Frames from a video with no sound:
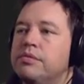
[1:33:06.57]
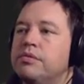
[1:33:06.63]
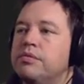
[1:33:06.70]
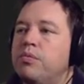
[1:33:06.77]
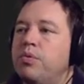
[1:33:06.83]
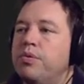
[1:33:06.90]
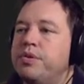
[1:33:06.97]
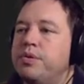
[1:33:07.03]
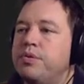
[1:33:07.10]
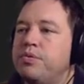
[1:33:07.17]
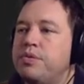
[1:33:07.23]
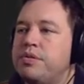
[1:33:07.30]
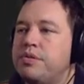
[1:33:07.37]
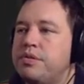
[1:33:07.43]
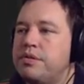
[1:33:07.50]
we'll do
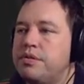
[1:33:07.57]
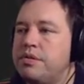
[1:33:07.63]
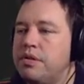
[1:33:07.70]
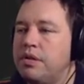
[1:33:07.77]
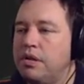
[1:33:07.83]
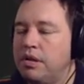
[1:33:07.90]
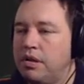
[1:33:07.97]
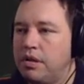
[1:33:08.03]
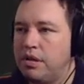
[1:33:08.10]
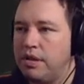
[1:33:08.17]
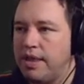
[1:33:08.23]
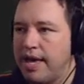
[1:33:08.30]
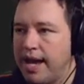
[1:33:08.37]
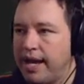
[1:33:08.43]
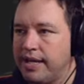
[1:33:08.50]

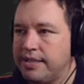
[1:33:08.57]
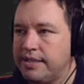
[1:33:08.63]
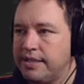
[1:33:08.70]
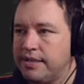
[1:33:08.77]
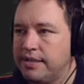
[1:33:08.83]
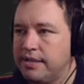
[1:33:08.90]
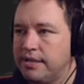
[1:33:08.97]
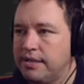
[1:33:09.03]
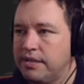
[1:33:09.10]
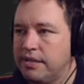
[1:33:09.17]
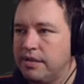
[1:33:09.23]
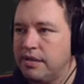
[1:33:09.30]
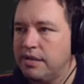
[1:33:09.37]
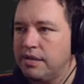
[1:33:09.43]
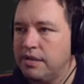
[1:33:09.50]
that.
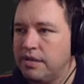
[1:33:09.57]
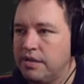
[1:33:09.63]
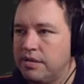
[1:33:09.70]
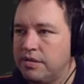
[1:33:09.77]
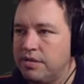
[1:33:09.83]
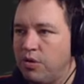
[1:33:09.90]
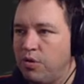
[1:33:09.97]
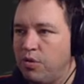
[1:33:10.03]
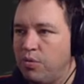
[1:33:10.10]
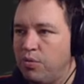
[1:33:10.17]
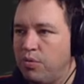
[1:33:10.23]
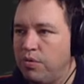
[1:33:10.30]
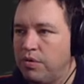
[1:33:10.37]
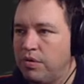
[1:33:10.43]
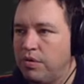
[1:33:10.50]
So
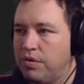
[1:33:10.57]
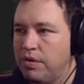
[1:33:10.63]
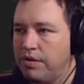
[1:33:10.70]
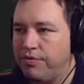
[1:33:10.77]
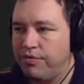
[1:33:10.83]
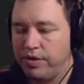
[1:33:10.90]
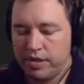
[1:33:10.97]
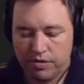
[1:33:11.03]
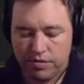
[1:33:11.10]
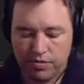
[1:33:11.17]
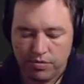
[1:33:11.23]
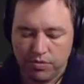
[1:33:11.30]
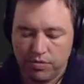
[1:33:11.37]
if we do